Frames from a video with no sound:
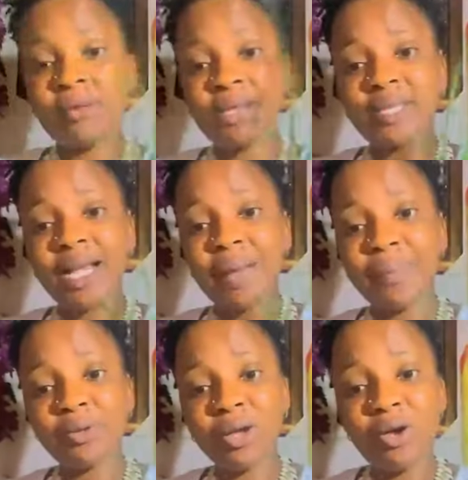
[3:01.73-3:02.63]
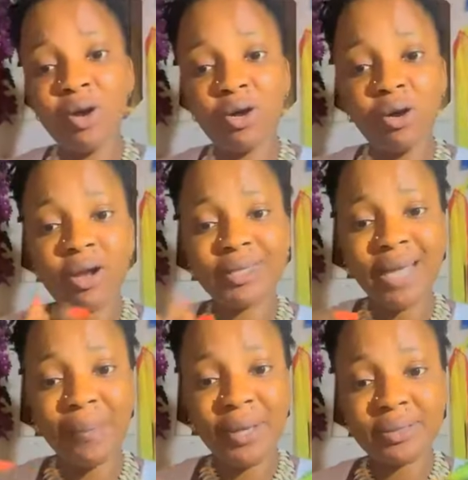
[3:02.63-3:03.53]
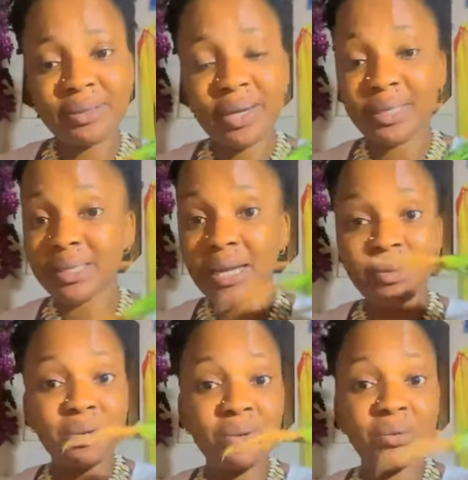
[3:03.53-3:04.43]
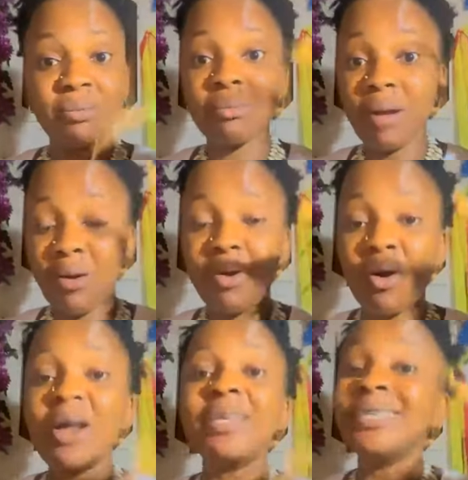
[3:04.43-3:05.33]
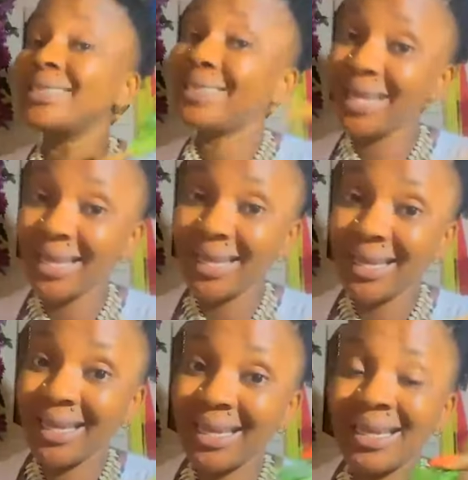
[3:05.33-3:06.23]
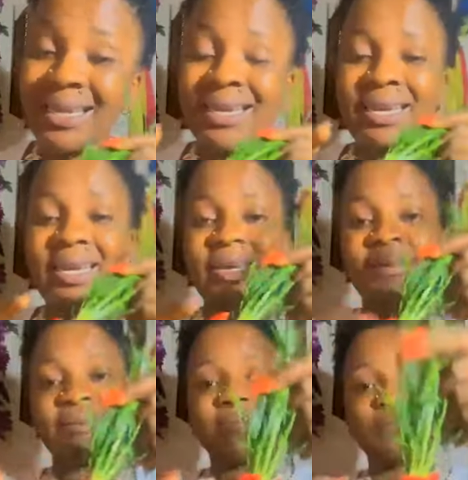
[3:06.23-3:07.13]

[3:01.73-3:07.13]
I say carpet, your own call is carpet grass. I don't know. My own call is Ijite. Hey.